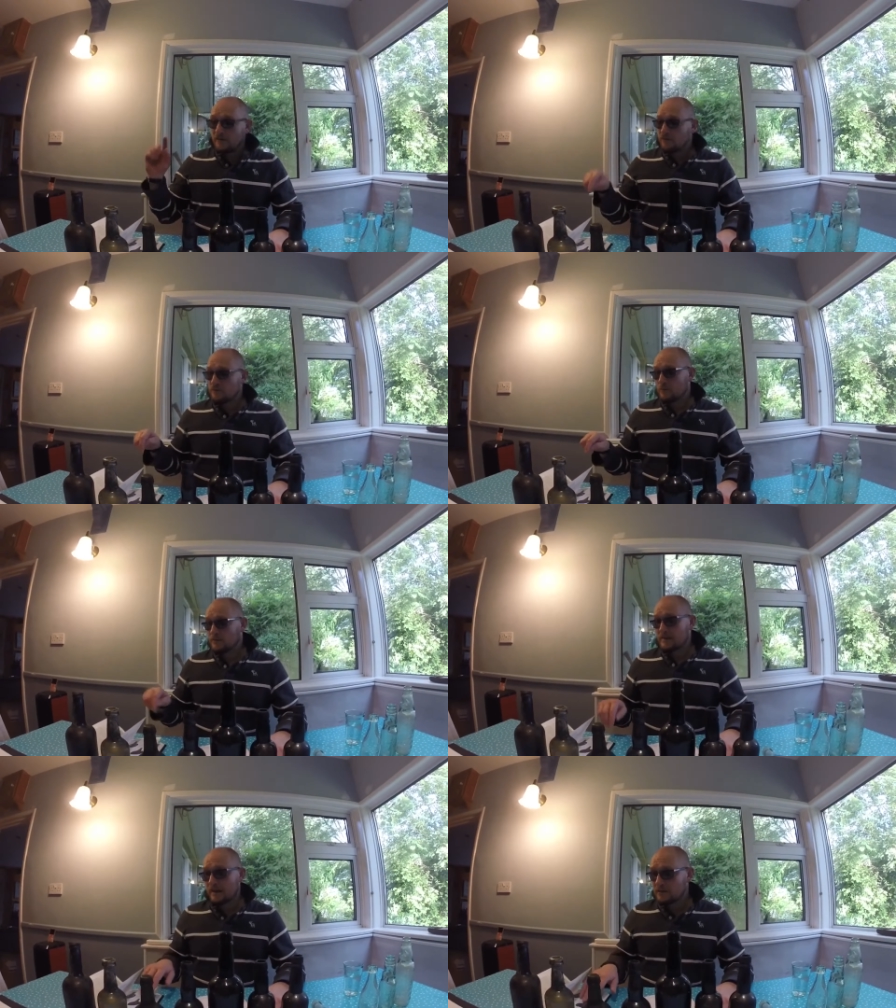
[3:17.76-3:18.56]
those
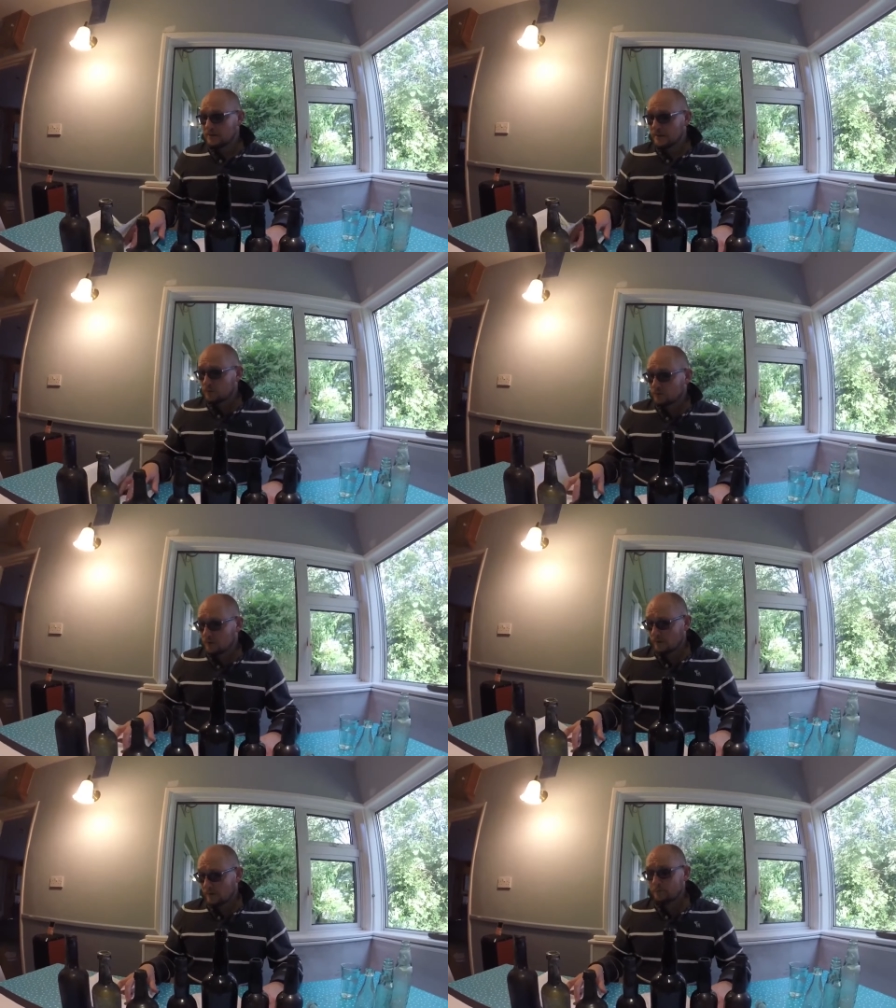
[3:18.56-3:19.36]
ones had seals
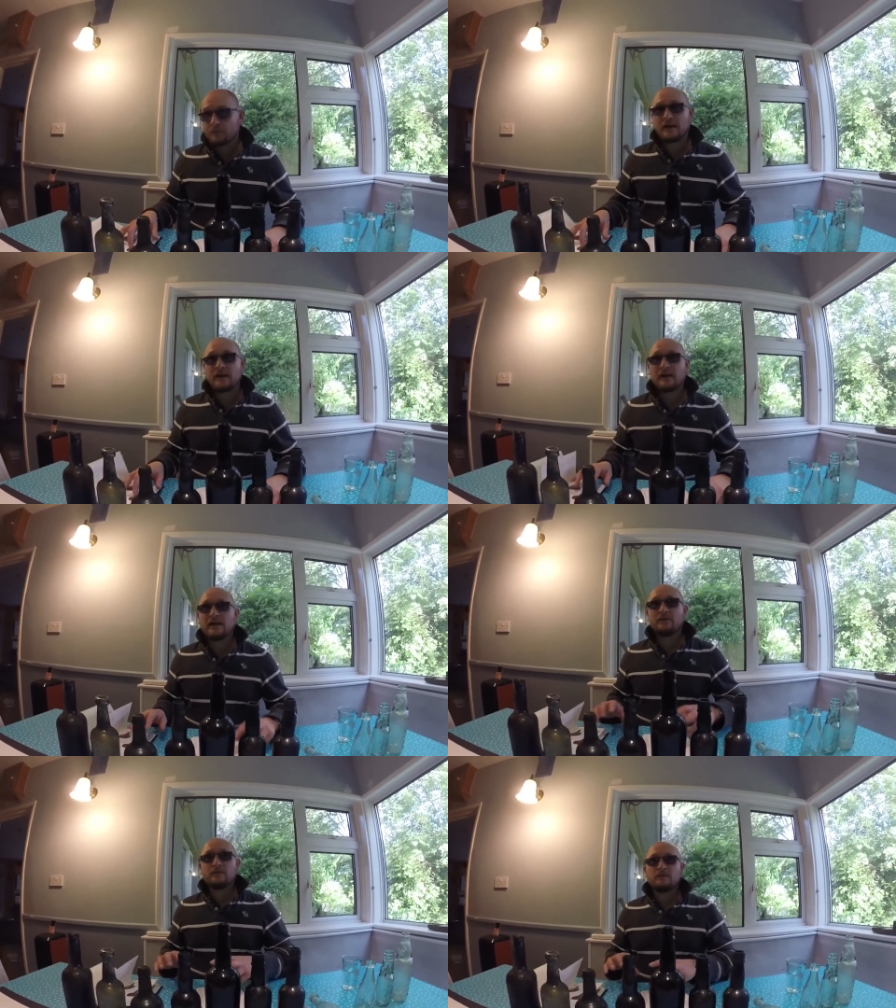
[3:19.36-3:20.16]
on it,
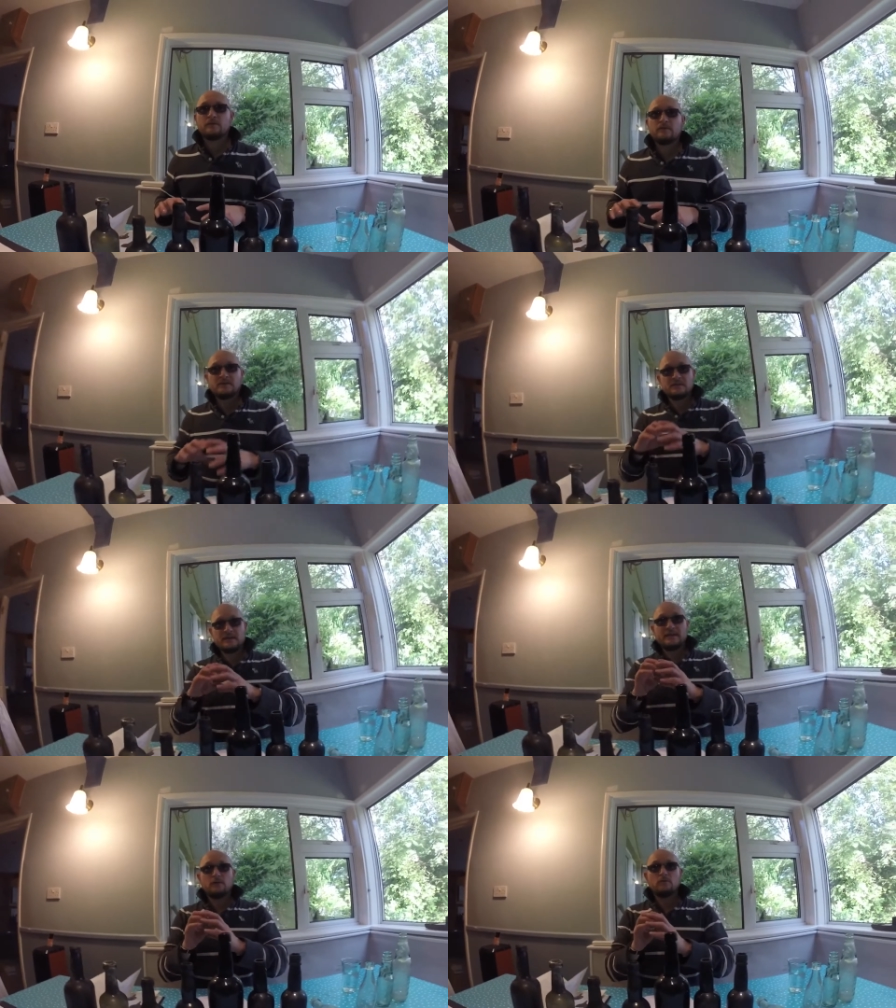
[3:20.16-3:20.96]
and the
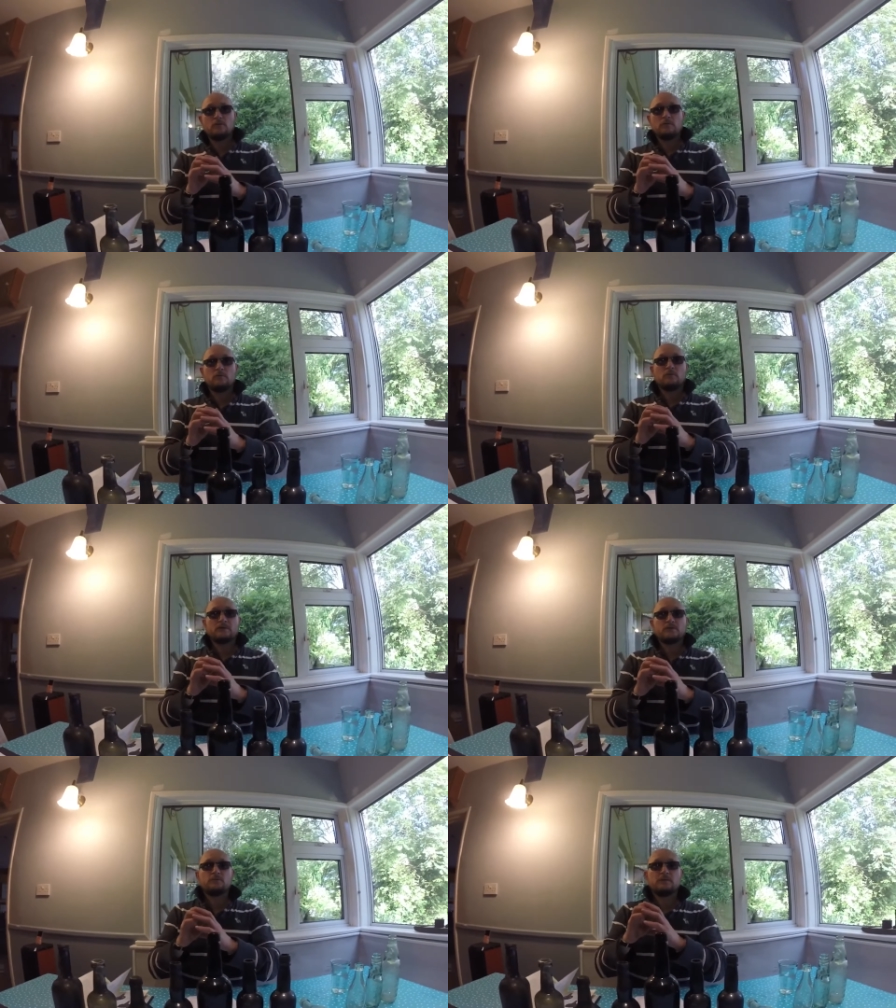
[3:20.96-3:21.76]
seal,
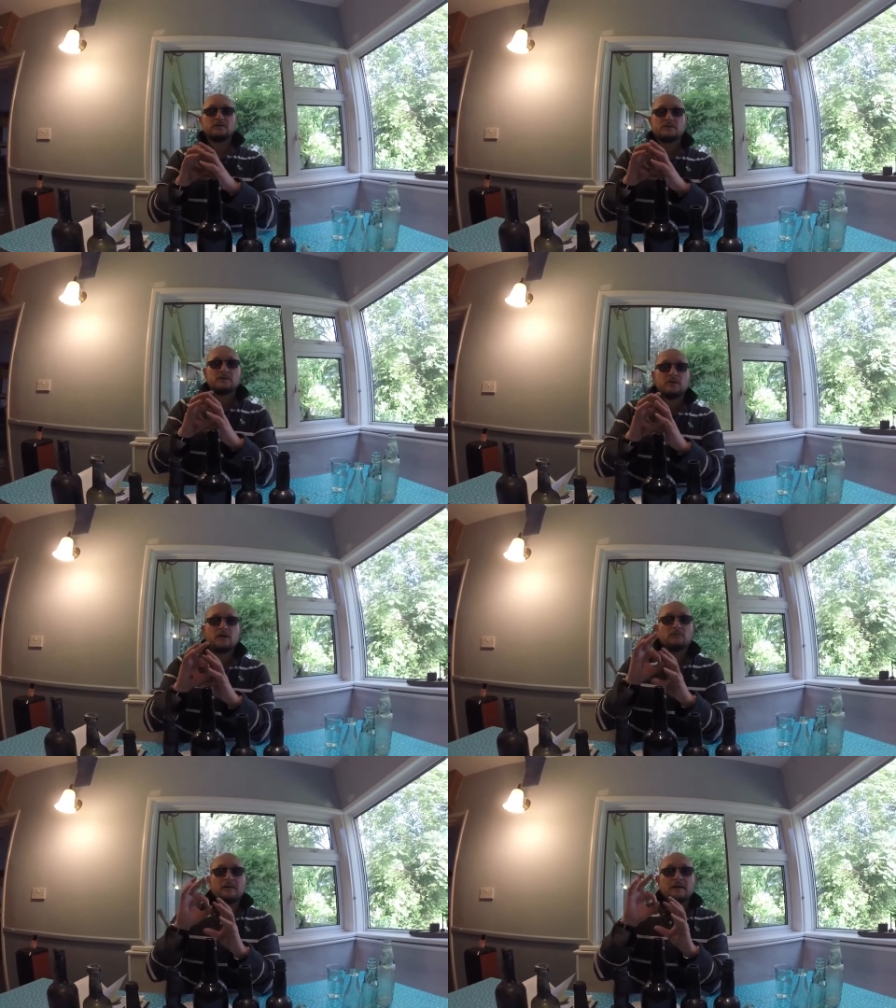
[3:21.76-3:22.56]
which was a
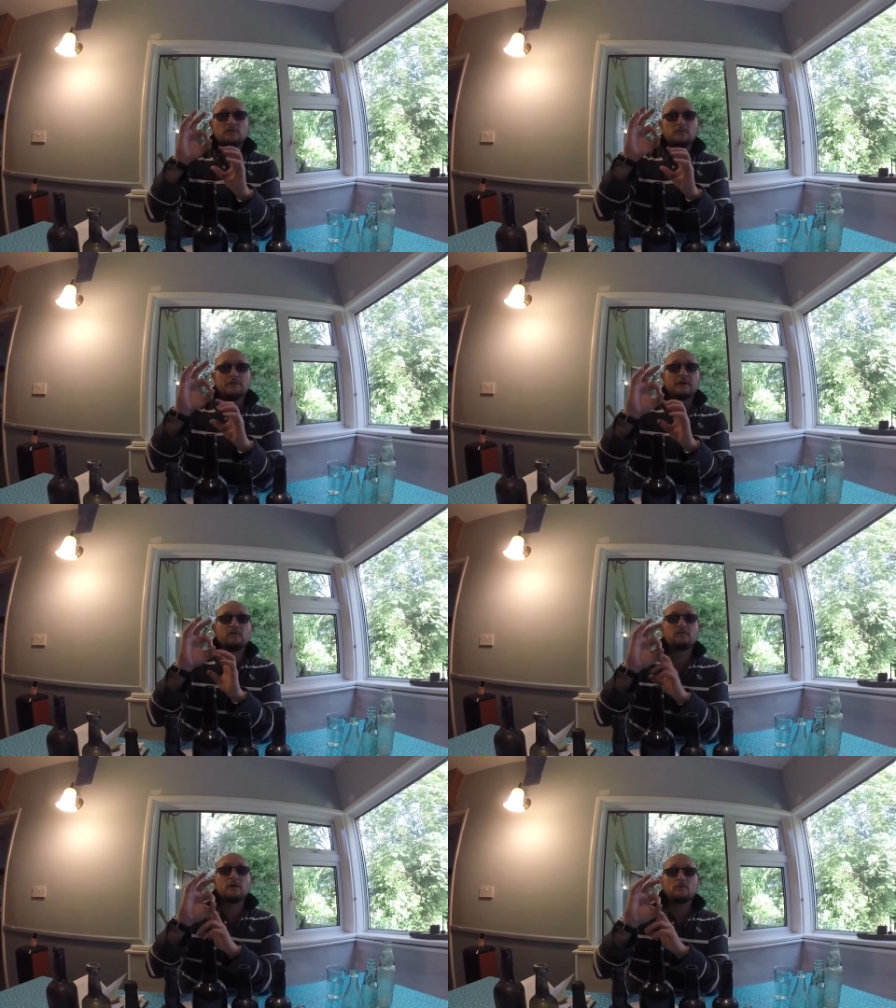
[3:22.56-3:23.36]
round bit
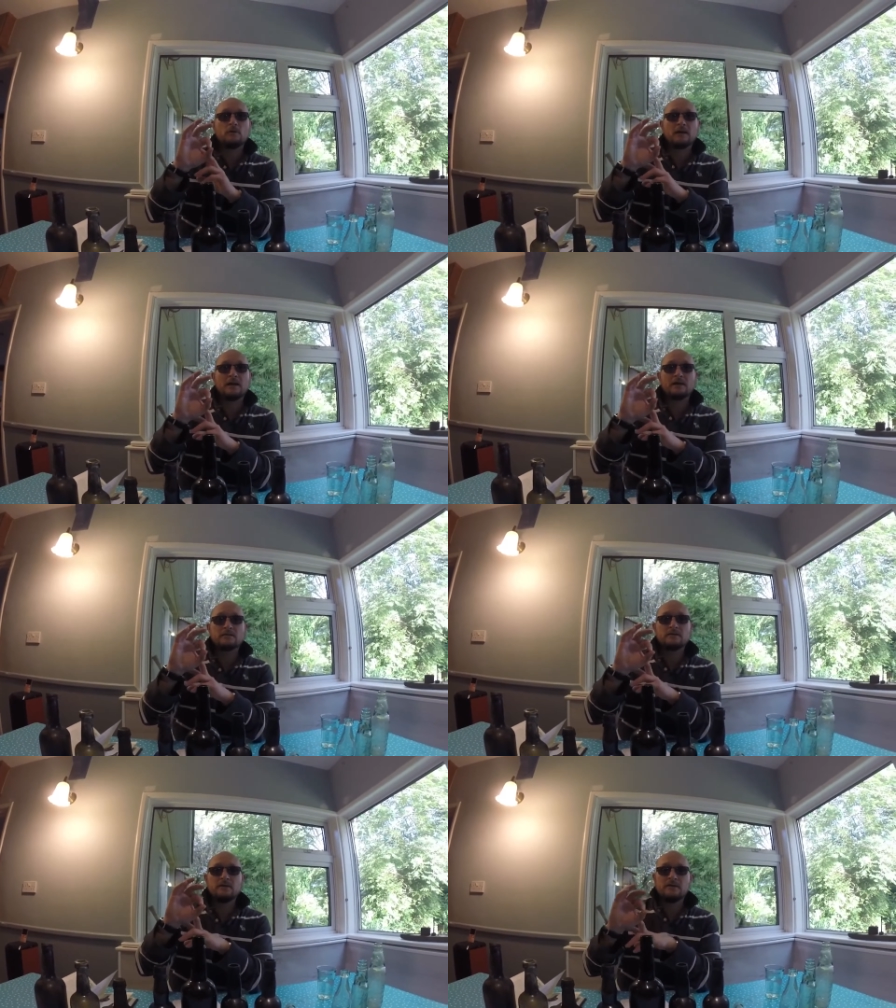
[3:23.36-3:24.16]
of molten
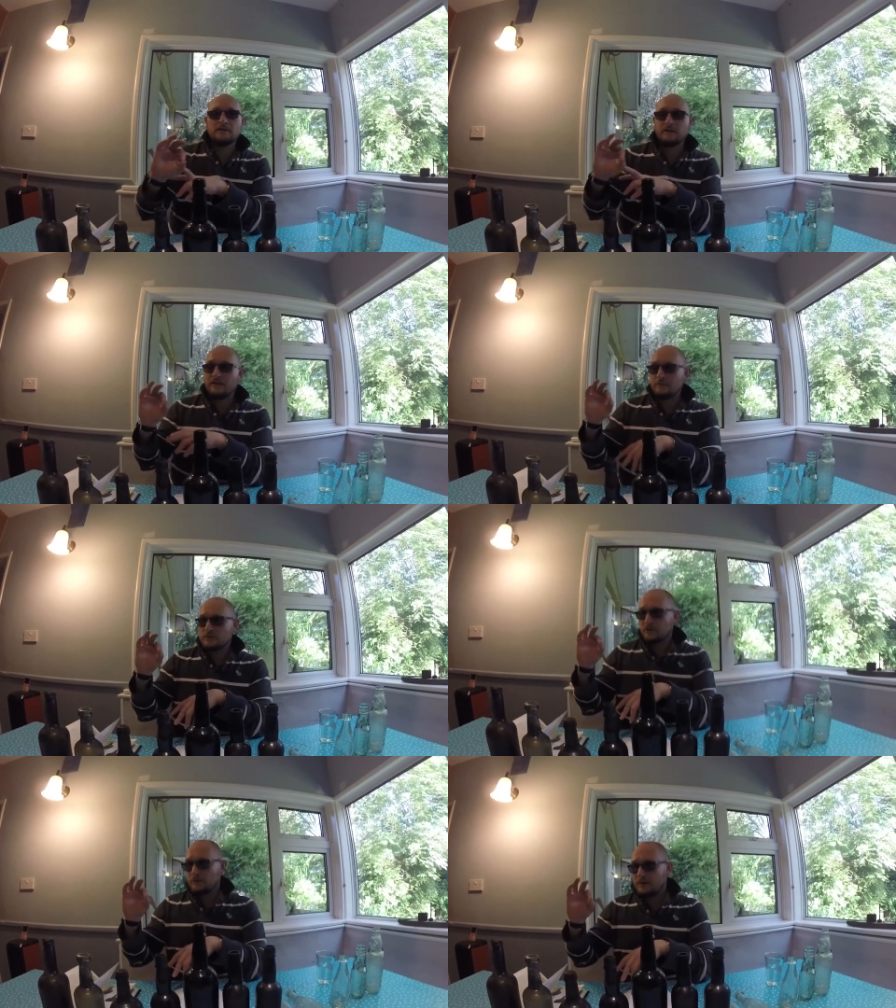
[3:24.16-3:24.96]
glass, now that was
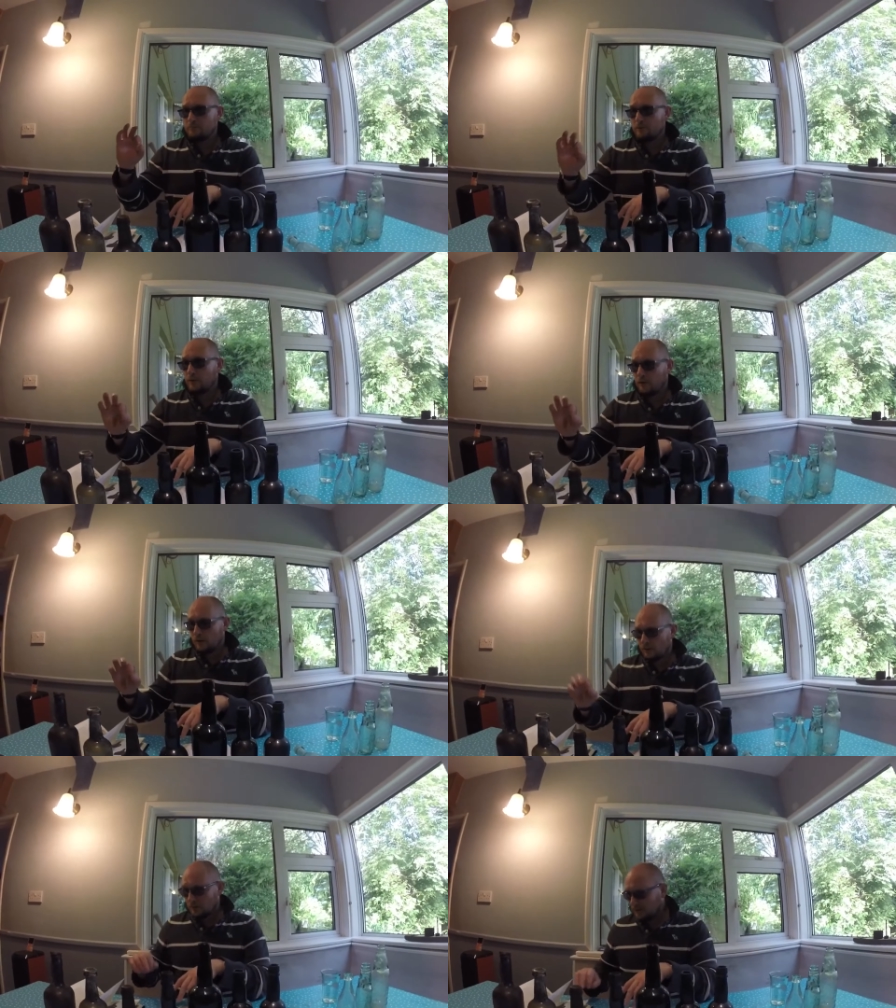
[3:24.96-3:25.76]
only put
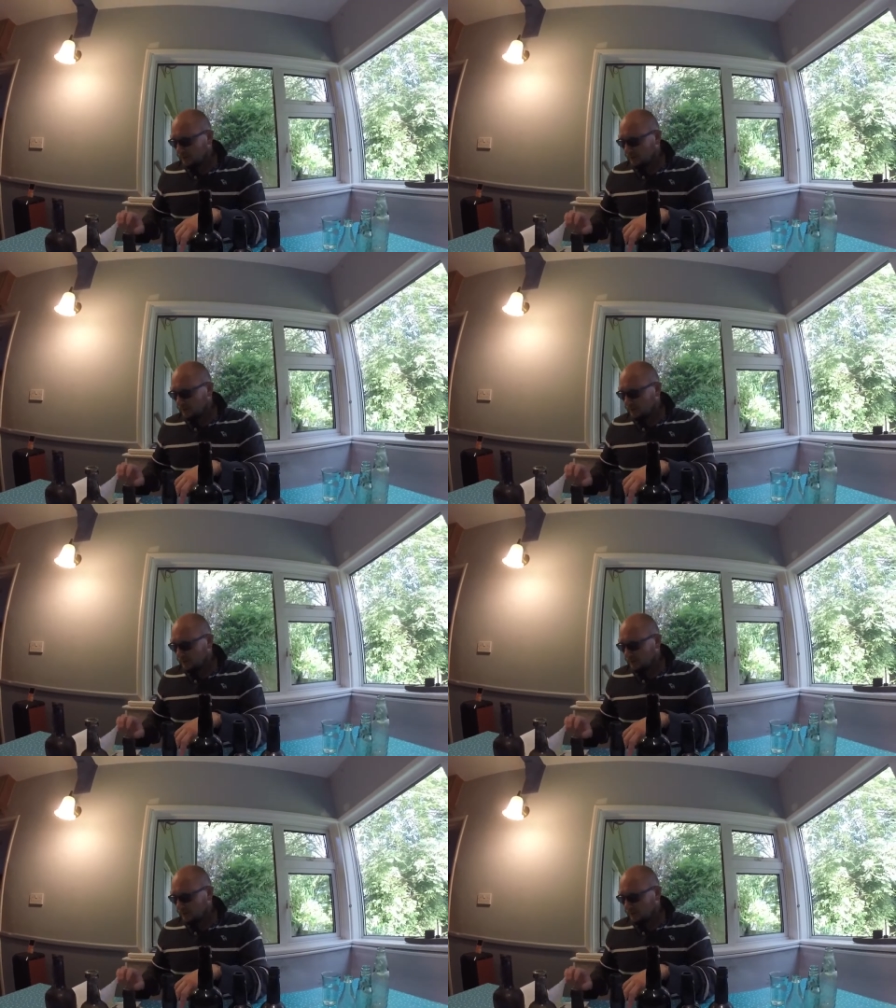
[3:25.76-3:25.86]
on,